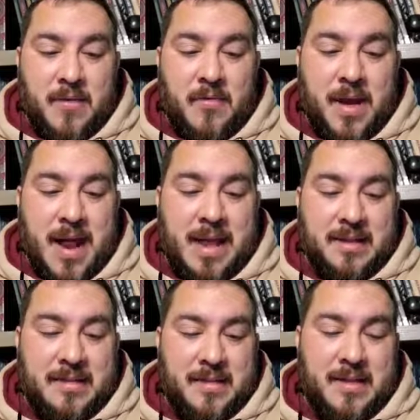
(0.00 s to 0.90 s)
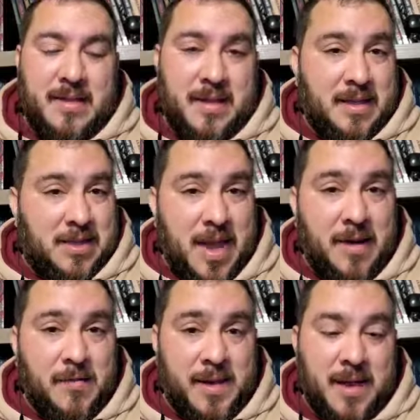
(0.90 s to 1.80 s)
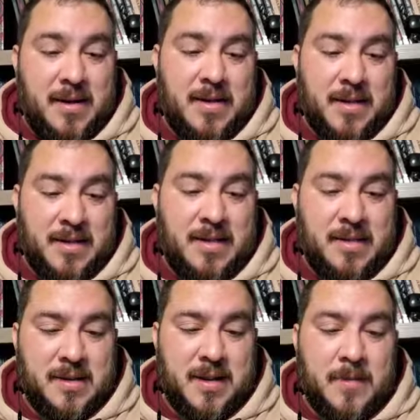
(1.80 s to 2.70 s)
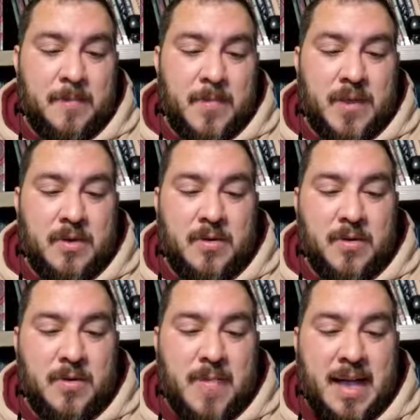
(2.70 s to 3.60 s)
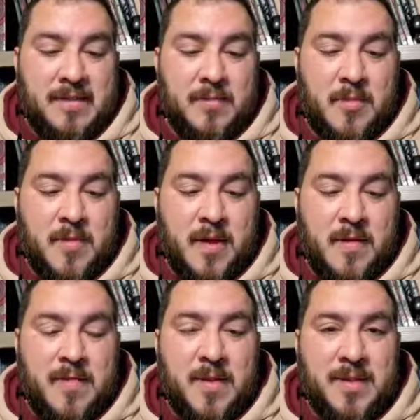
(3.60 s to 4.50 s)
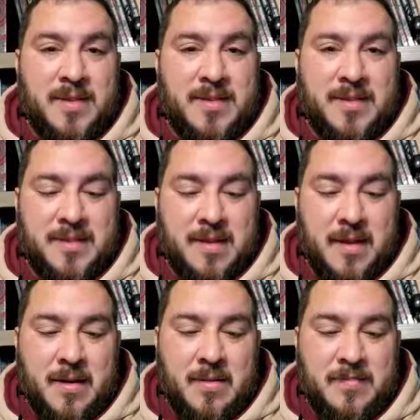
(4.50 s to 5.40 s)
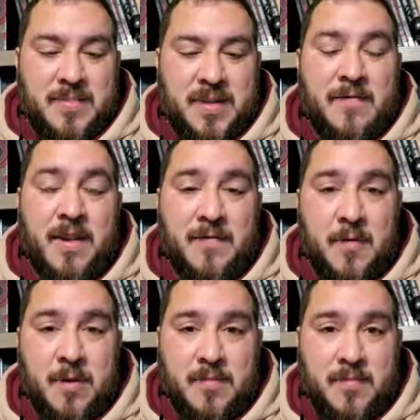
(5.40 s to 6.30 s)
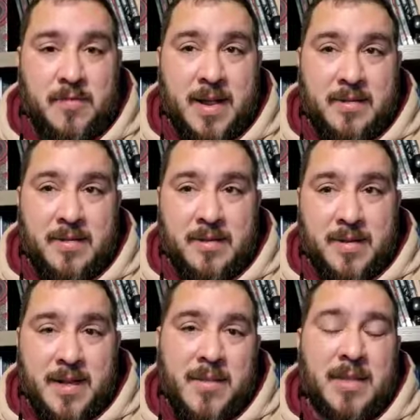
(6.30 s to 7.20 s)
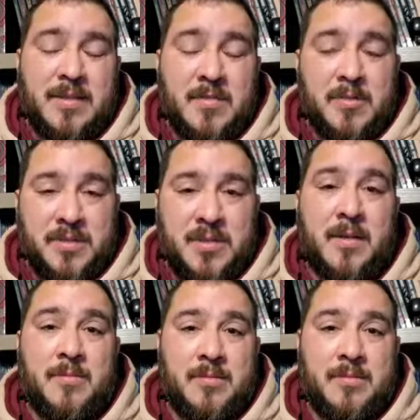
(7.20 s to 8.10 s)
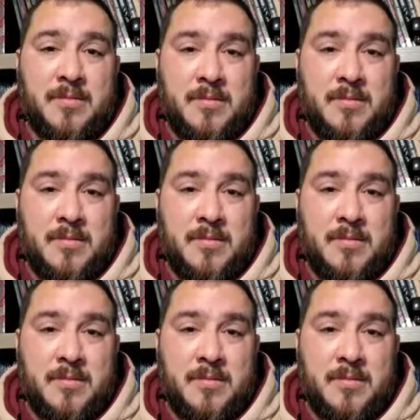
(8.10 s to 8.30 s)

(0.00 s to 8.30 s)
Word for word: Whereas the Shadow Blade, consistently, you're doing a maximum of uh, 74 per round. I mean, that's almost double.